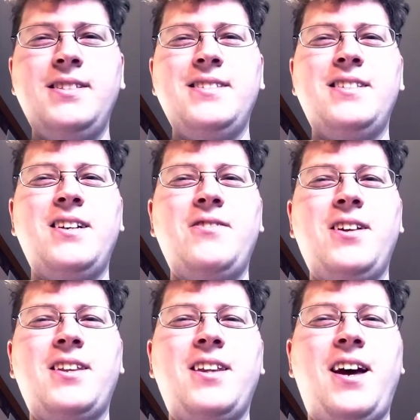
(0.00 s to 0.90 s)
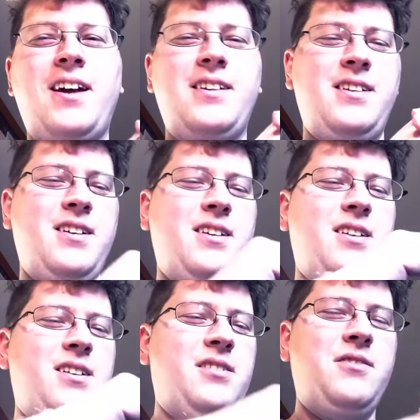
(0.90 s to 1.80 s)
Stuff like that.
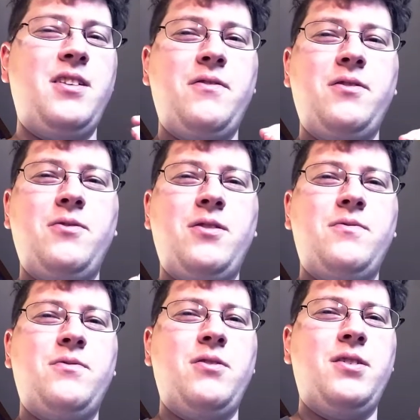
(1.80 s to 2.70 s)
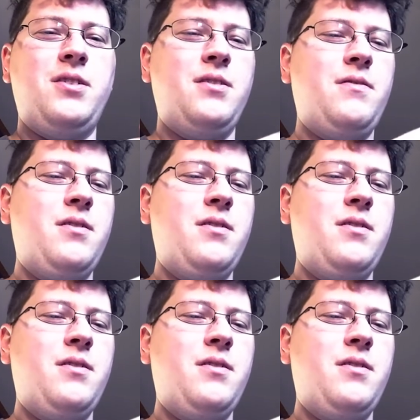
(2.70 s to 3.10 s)
So I definitely want to avoid it.